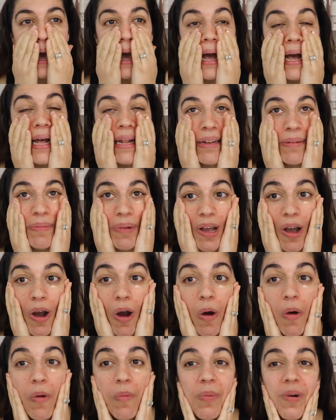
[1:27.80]
and my
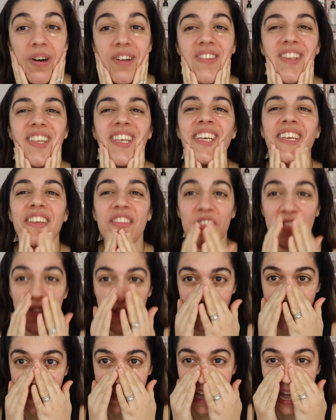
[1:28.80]
whole body is
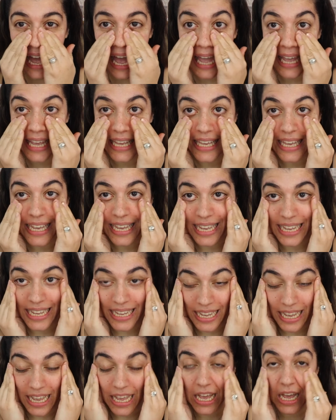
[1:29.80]
just aching.
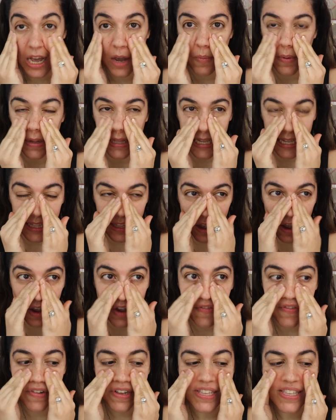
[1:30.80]
We did
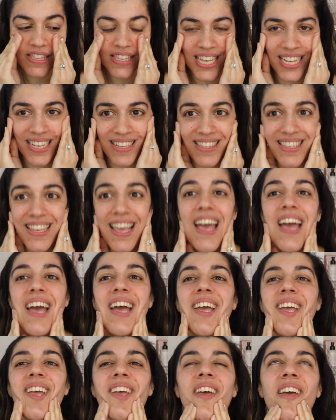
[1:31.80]
over
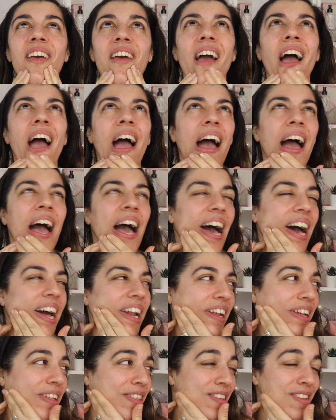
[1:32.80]
6k and
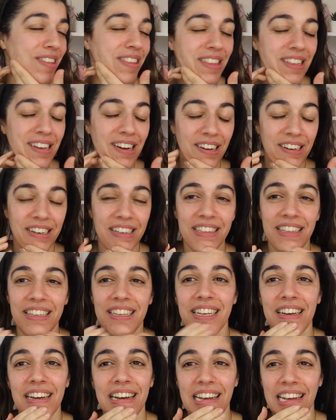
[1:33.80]
I just
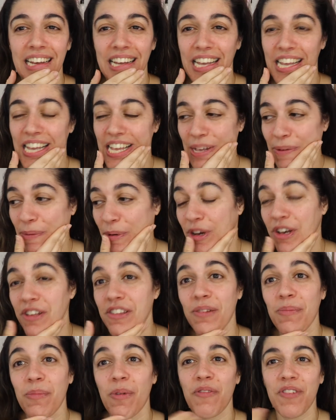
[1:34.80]
honestly, because
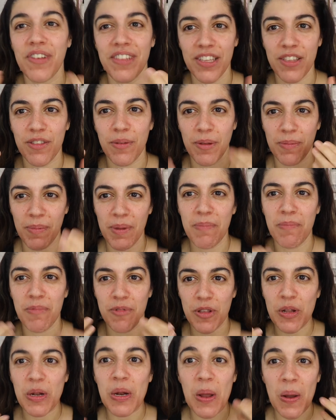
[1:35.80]
I'm obviously supposed to be
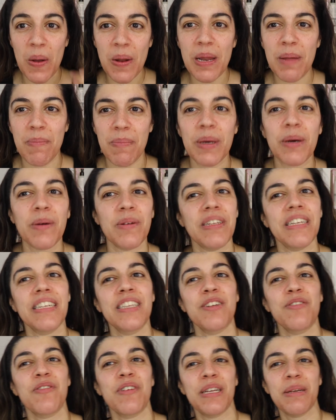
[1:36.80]
slowly building
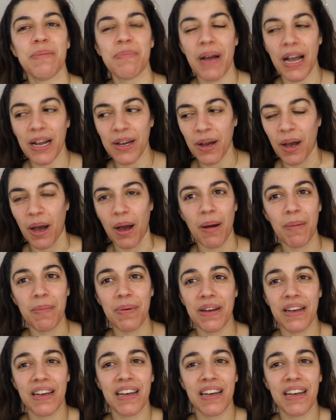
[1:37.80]
the running back up,